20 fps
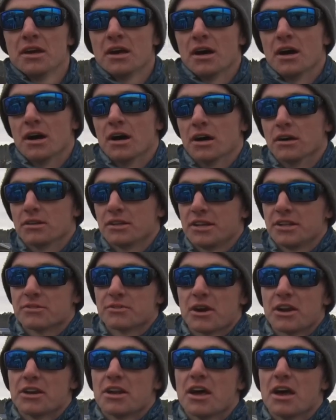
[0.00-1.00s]
Uh, leading
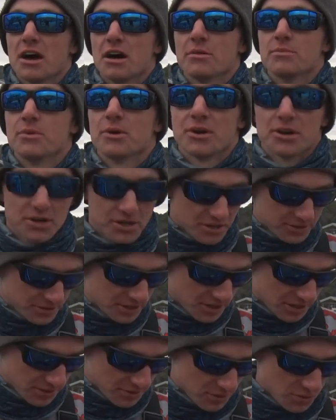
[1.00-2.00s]
right now, but uh, you
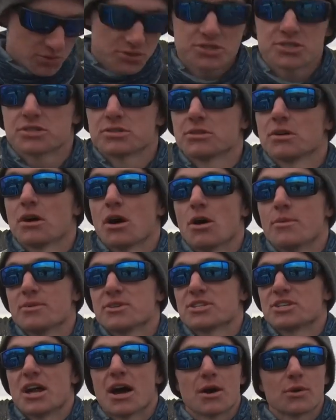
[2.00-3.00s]
know, of course,
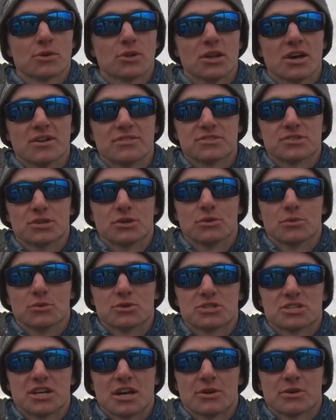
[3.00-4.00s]
almost an hour left, so we'll
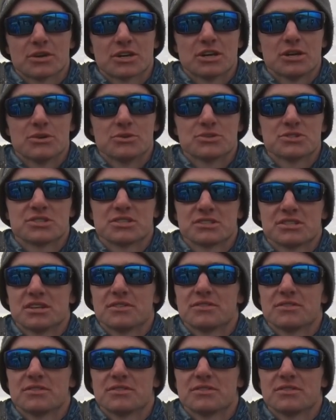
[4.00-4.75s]
see how it goes. See